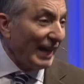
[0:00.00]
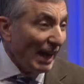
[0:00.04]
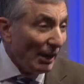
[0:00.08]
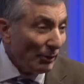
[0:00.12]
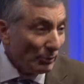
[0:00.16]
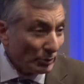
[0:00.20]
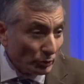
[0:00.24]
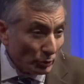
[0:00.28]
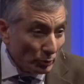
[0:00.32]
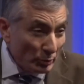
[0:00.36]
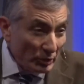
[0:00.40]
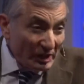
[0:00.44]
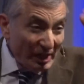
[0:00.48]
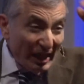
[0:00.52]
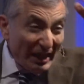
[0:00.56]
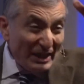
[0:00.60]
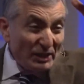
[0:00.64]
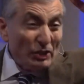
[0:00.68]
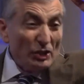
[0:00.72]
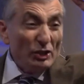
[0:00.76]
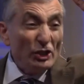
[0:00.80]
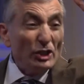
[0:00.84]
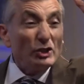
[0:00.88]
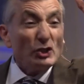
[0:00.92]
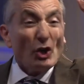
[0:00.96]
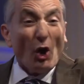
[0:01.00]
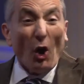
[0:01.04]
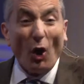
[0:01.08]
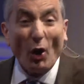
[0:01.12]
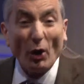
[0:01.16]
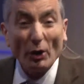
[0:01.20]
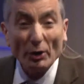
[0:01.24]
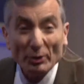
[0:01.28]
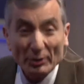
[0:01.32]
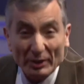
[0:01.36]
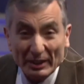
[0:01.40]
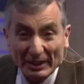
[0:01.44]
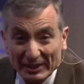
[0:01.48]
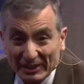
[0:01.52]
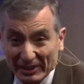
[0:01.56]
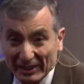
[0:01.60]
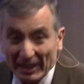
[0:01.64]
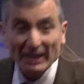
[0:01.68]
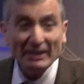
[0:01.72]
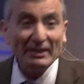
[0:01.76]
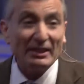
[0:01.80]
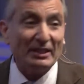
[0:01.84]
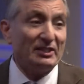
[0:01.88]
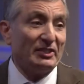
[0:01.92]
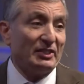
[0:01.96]
Characterization is harder than
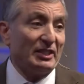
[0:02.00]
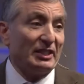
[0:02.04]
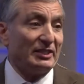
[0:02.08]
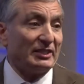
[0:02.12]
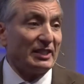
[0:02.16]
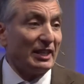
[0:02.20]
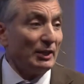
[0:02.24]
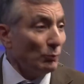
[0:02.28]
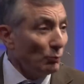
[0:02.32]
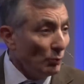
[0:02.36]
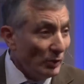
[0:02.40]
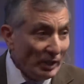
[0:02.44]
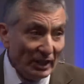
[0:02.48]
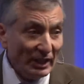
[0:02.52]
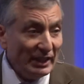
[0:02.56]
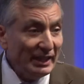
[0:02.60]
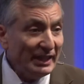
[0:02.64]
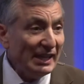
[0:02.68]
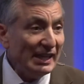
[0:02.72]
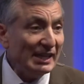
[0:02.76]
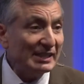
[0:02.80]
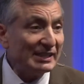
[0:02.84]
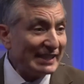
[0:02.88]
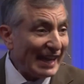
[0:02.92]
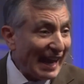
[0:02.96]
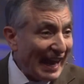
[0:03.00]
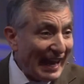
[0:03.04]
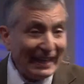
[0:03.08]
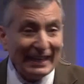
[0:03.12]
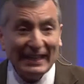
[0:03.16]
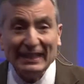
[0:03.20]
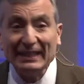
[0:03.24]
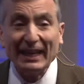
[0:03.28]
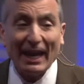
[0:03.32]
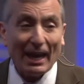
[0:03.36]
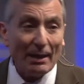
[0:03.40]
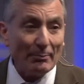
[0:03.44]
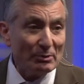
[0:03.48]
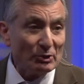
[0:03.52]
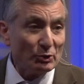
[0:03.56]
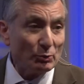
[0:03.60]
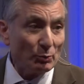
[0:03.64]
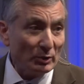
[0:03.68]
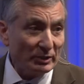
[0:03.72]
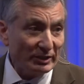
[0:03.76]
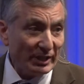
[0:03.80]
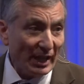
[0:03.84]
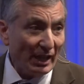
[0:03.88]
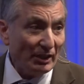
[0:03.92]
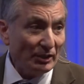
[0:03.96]
synthesis. It really is. Any
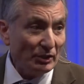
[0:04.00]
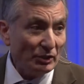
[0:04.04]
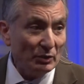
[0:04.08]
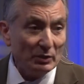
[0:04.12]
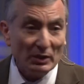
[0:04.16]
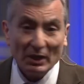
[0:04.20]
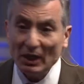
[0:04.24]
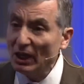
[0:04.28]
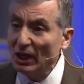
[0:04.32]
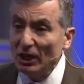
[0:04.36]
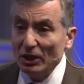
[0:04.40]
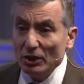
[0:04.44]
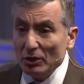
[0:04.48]
chemist will tell you.